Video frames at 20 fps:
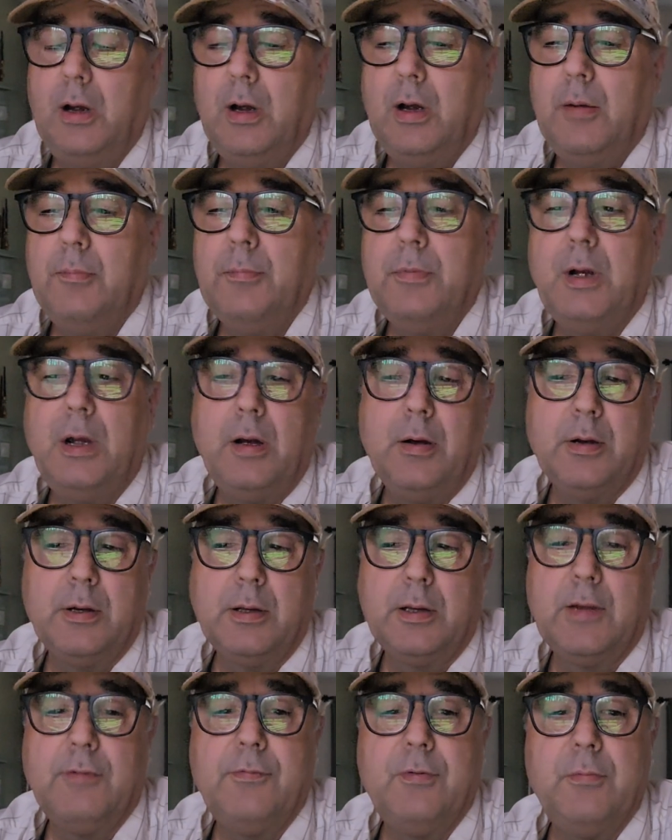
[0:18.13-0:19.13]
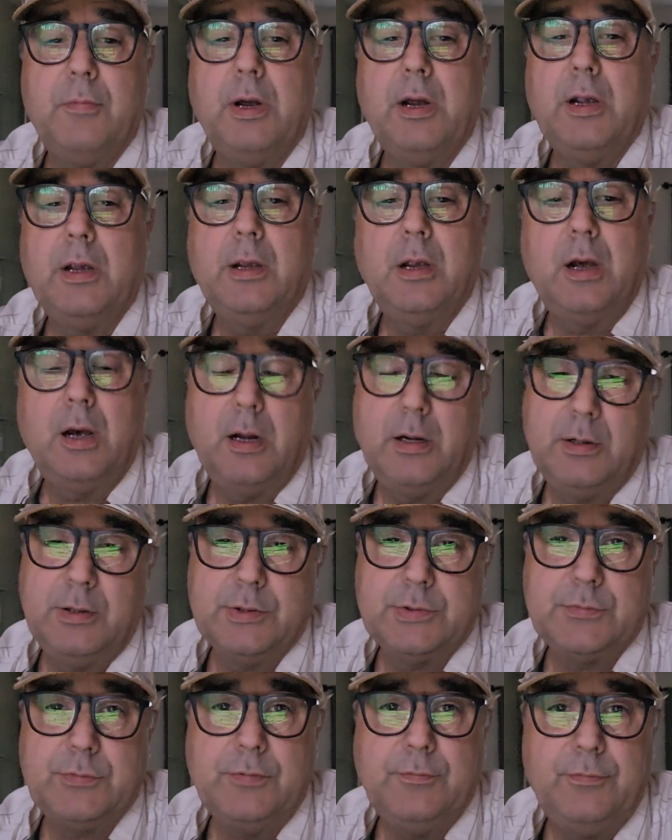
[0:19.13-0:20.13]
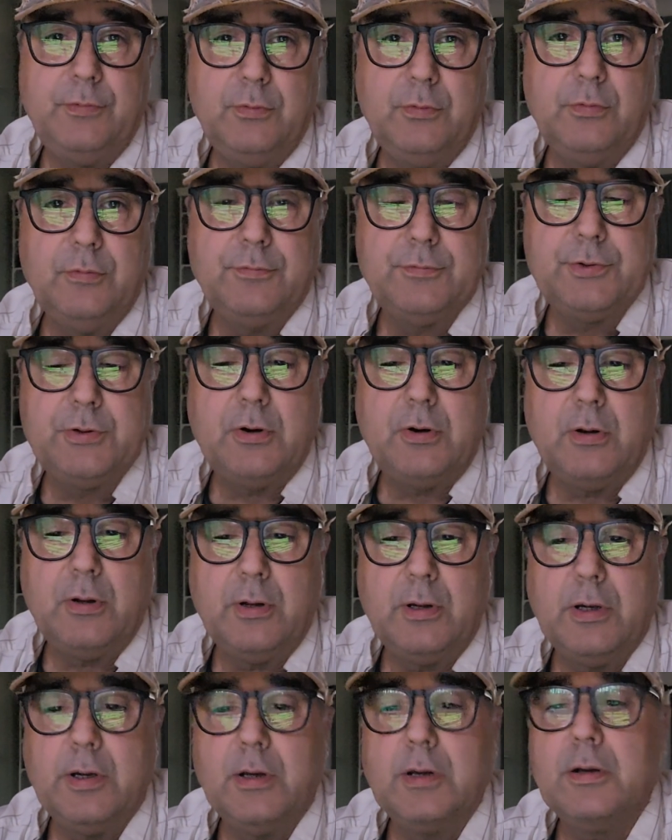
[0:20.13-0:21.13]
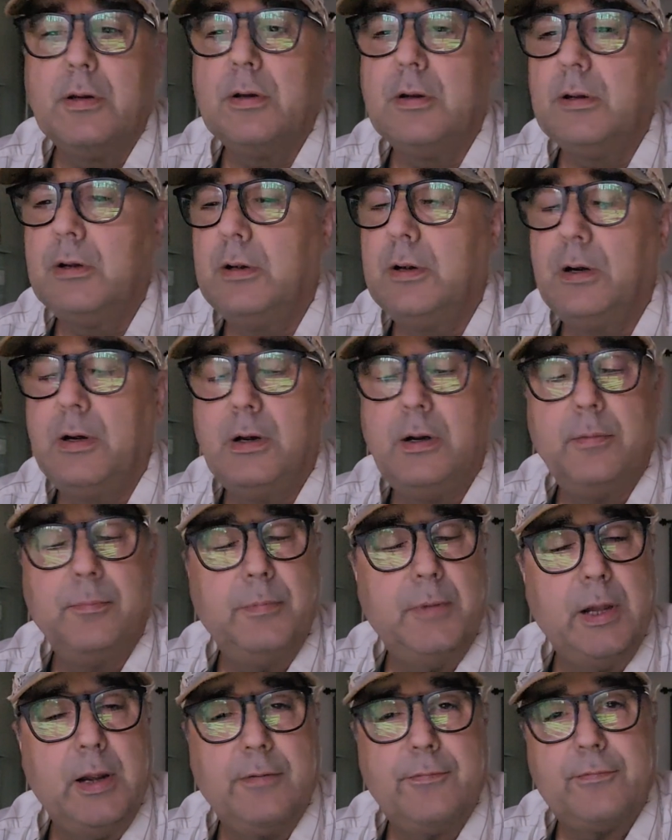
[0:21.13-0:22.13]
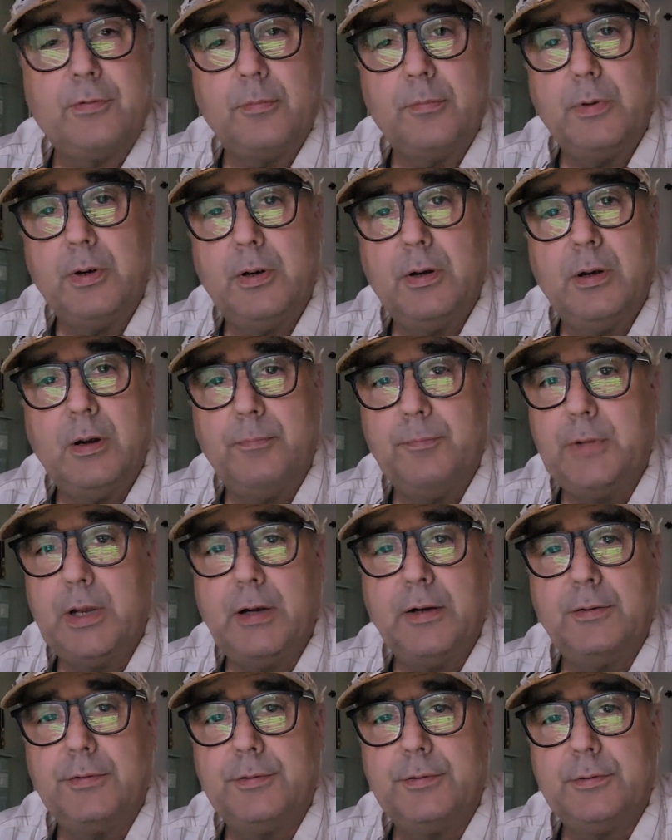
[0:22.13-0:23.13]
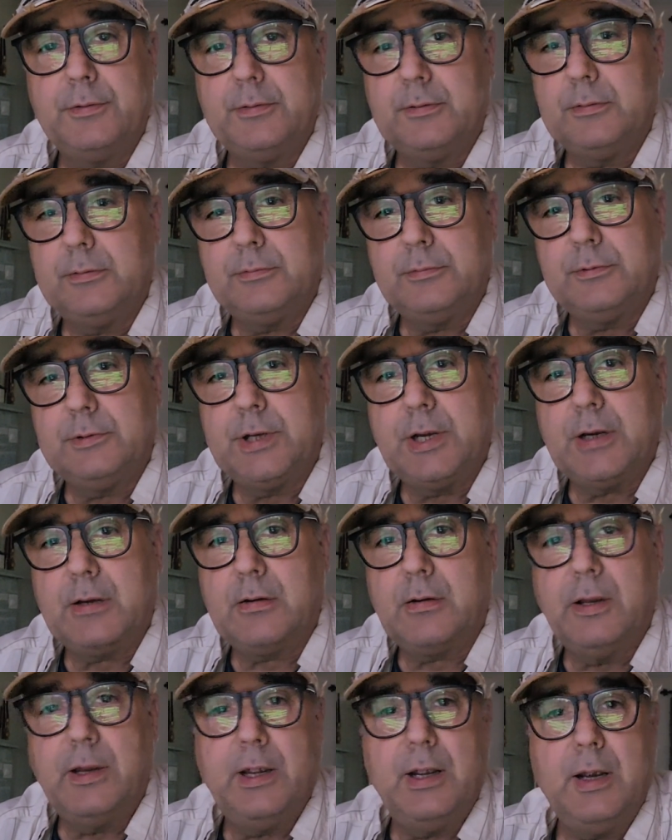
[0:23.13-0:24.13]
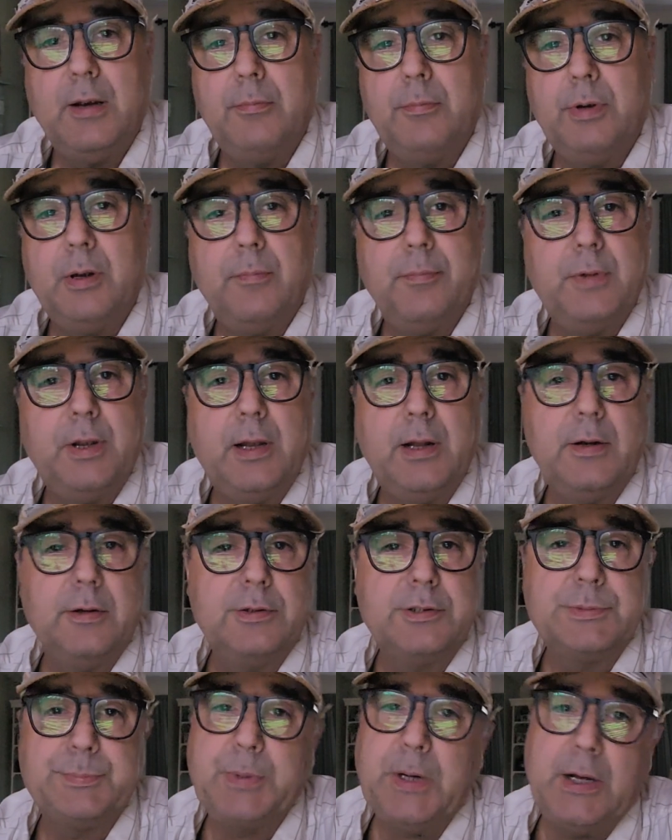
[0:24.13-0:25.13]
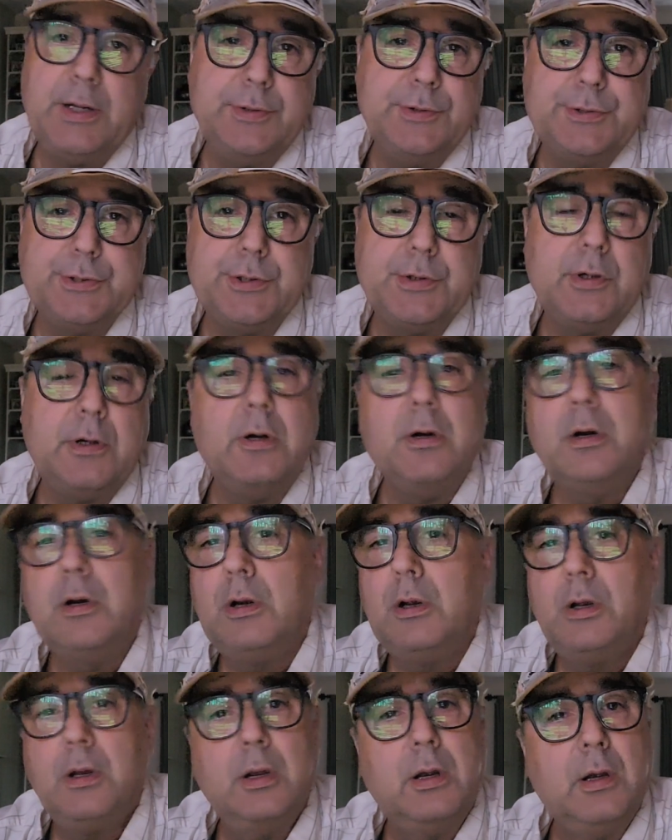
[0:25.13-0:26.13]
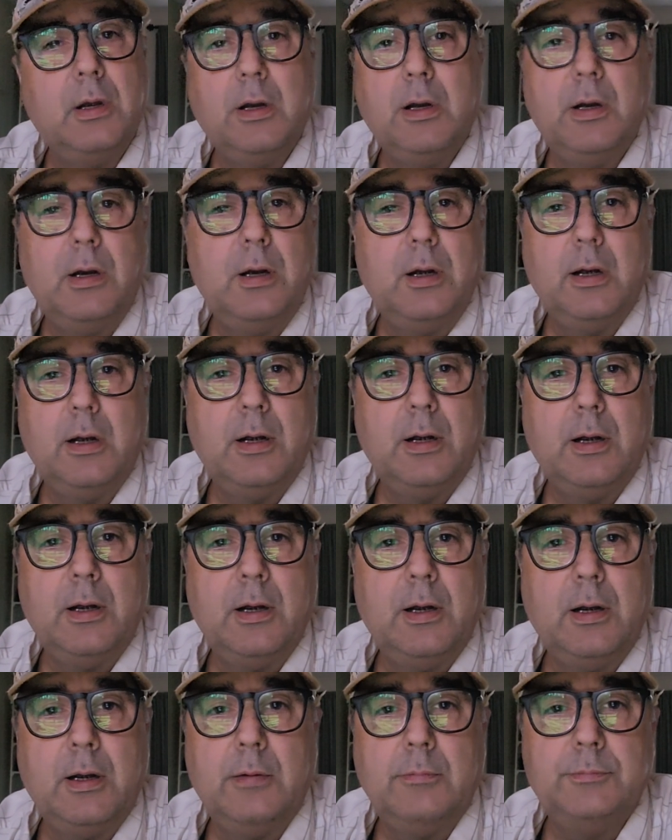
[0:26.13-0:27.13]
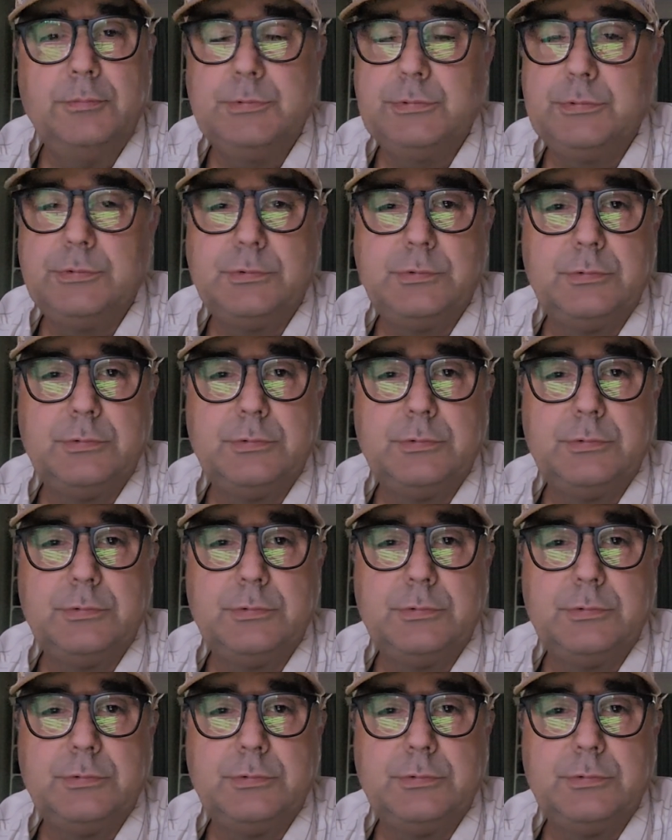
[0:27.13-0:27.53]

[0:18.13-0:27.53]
I'm going to give you my honest review of Starlink. I'm not a tech lab. I'm not a sponsor. I'm